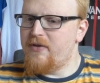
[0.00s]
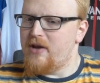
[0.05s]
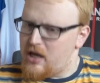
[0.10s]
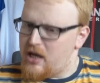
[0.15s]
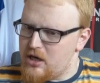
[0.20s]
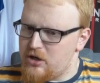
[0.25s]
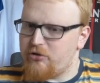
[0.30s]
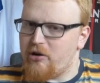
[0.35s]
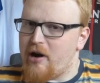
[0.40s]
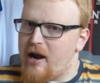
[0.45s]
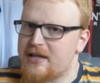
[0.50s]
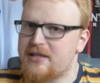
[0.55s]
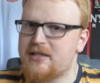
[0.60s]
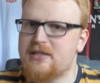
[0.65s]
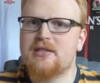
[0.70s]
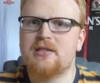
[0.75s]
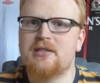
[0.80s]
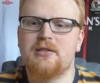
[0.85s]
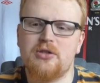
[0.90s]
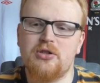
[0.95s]

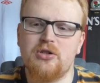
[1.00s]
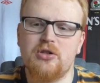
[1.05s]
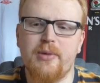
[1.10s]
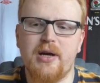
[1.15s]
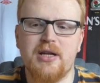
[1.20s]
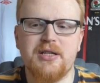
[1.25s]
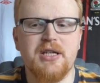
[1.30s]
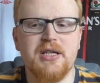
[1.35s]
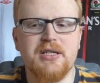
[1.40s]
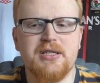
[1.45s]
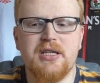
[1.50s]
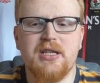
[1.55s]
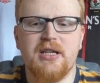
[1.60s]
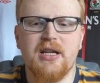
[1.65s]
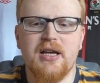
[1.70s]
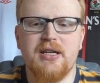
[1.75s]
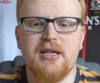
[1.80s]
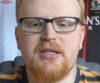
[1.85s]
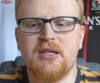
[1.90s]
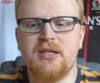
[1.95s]
interest to Manchester
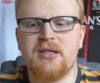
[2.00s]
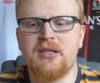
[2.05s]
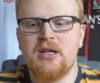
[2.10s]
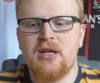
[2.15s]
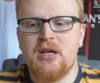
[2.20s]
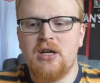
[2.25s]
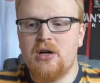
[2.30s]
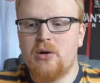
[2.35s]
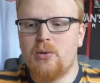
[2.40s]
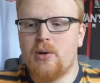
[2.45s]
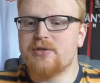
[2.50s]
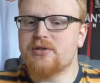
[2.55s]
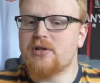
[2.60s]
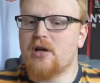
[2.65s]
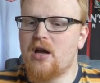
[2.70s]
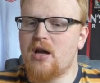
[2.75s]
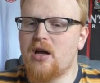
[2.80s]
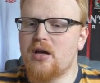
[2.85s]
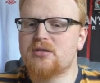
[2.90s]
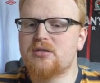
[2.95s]
United, whilst
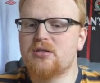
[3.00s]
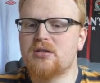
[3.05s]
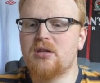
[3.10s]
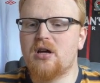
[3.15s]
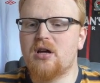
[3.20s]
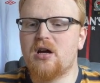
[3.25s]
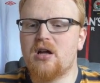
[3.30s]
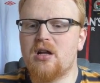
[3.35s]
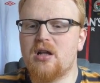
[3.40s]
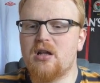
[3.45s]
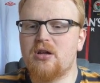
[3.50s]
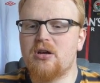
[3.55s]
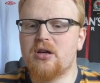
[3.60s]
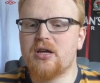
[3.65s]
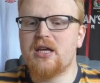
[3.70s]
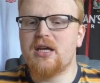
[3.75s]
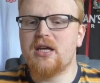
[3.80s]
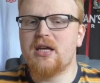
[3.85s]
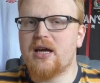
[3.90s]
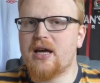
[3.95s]
Arsenal are
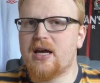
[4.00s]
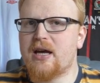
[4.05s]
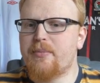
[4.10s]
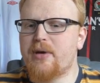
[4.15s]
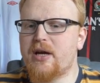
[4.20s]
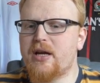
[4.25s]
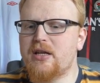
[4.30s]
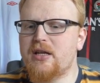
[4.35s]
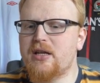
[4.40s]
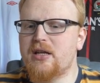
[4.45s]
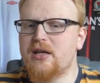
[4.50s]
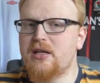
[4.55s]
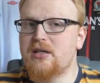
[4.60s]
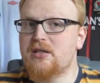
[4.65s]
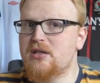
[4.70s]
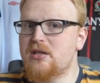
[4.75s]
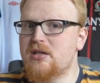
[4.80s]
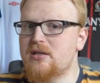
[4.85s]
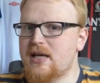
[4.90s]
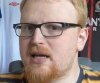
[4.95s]
looking at Man
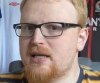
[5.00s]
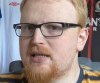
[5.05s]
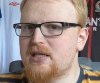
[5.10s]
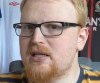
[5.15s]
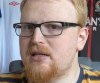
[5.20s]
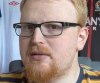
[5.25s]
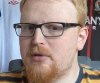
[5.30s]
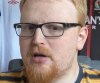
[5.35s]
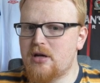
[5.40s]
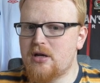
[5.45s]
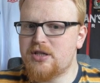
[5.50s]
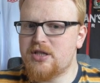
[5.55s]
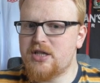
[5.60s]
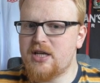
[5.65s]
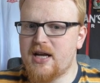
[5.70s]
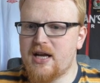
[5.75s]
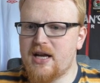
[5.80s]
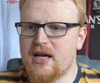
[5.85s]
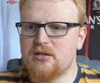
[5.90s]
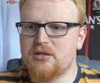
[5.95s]
United's Anthony
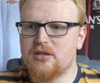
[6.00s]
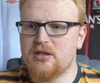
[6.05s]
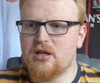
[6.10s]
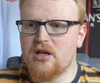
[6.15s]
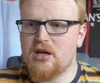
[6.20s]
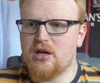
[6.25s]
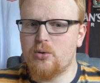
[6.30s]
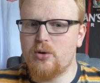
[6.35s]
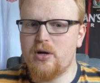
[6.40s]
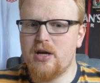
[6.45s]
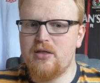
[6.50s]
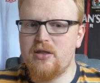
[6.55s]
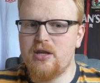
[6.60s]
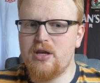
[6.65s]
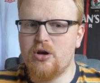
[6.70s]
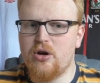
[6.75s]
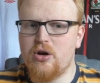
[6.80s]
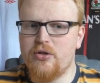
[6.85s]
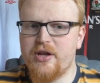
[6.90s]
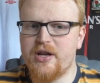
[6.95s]
Martial to go in the
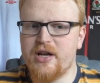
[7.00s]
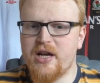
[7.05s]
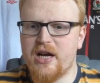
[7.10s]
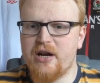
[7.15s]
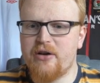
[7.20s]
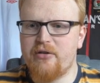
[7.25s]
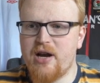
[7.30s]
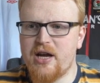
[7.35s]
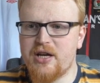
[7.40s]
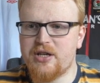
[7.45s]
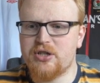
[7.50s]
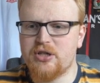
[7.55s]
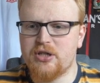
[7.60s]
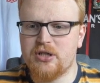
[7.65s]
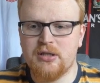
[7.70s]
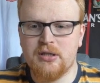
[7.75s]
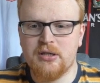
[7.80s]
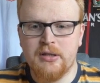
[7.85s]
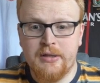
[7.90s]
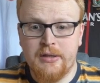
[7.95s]
other direction.